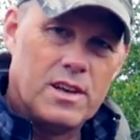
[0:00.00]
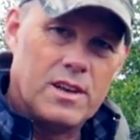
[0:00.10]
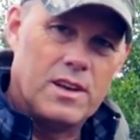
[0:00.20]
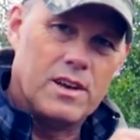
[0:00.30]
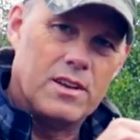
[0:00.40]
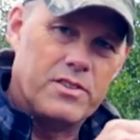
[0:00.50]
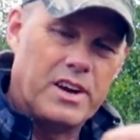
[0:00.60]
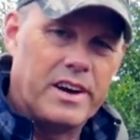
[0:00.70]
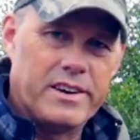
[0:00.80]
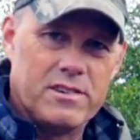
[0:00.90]
the
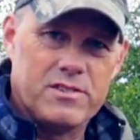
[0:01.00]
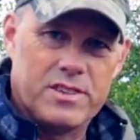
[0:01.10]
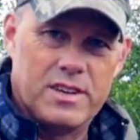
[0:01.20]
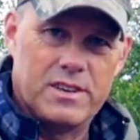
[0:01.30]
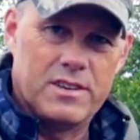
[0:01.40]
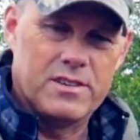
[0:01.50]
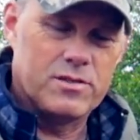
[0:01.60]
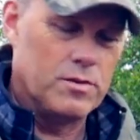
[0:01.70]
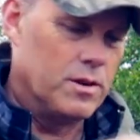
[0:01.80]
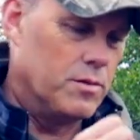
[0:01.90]
angles and
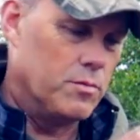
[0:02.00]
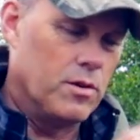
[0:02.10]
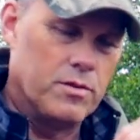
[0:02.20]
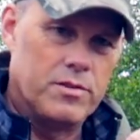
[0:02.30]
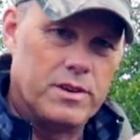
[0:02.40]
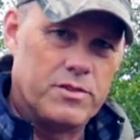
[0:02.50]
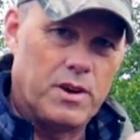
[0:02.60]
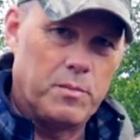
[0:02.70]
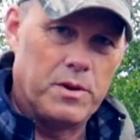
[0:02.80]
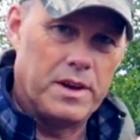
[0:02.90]
so on the tripod